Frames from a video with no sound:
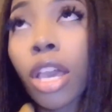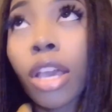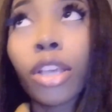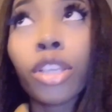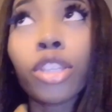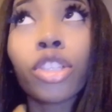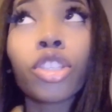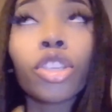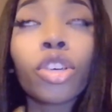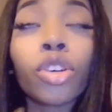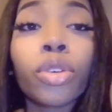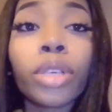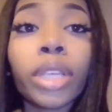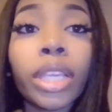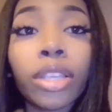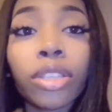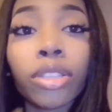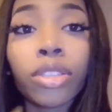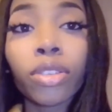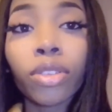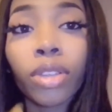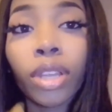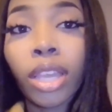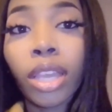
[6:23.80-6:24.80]
So
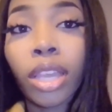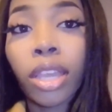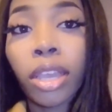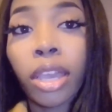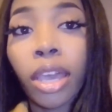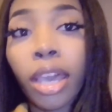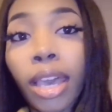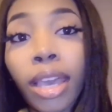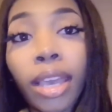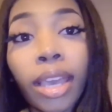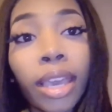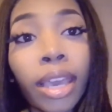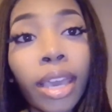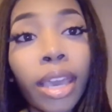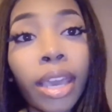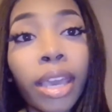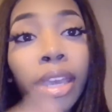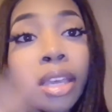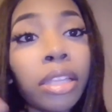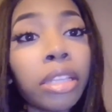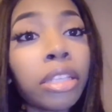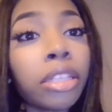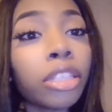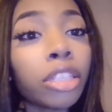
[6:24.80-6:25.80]
yesterday I got
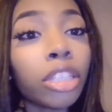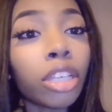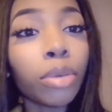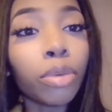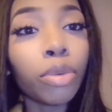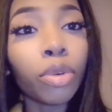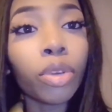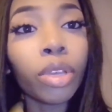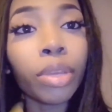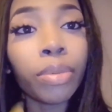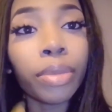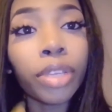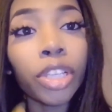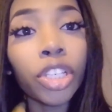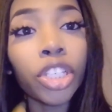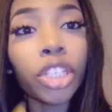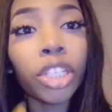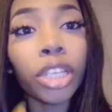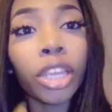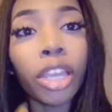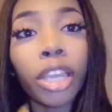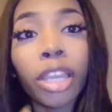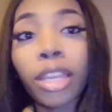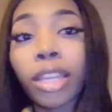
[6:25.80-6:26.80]
double commission,
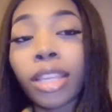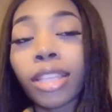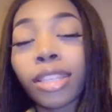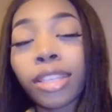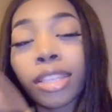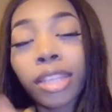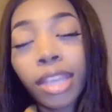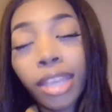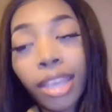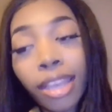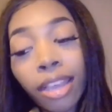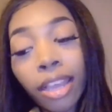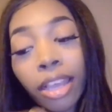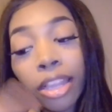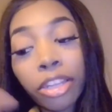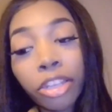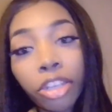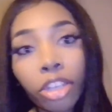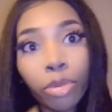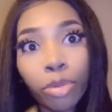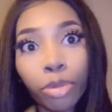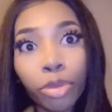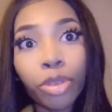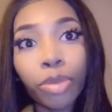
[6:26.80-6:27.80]
and then today I got
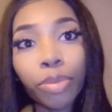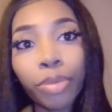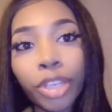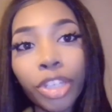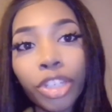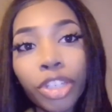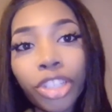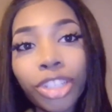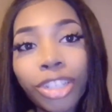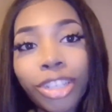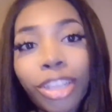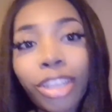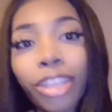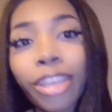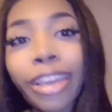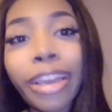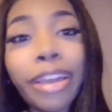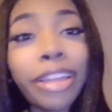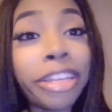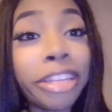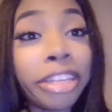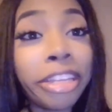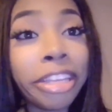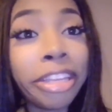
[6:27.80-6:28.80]
double commission. I
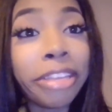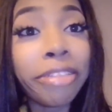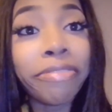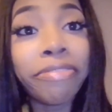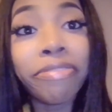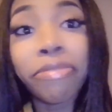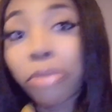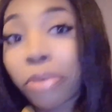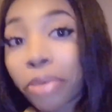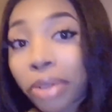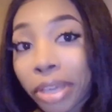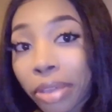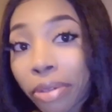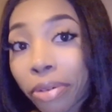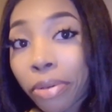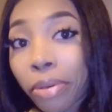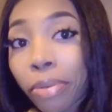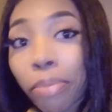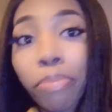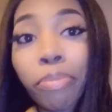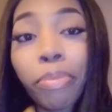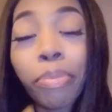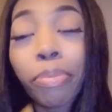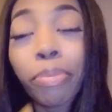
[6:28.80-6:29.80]
did well,
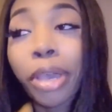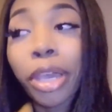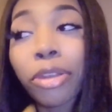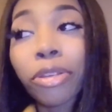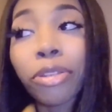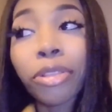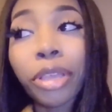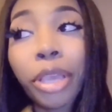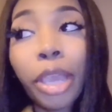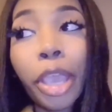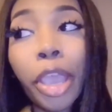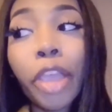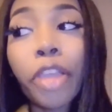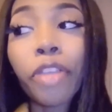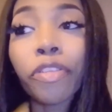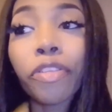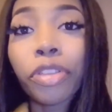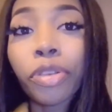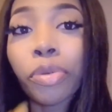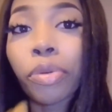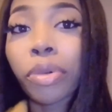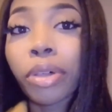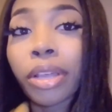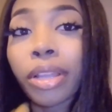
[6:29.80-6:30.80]
better than
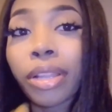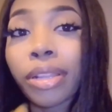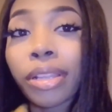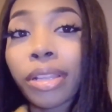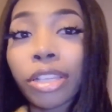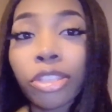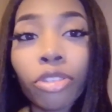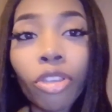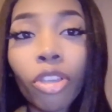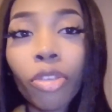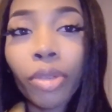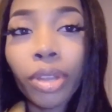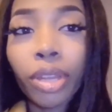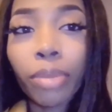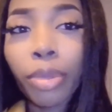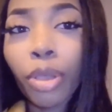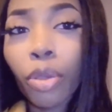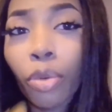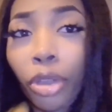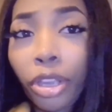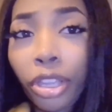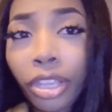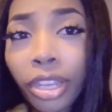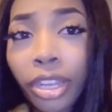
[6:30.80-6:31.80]
everyone that's already been
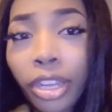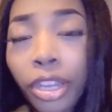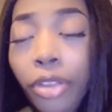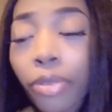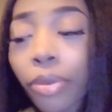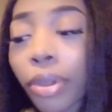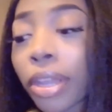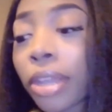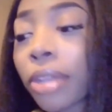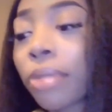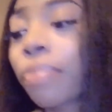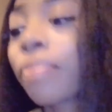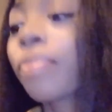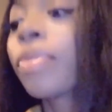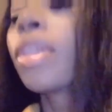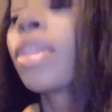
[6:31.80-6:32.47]
working there, right?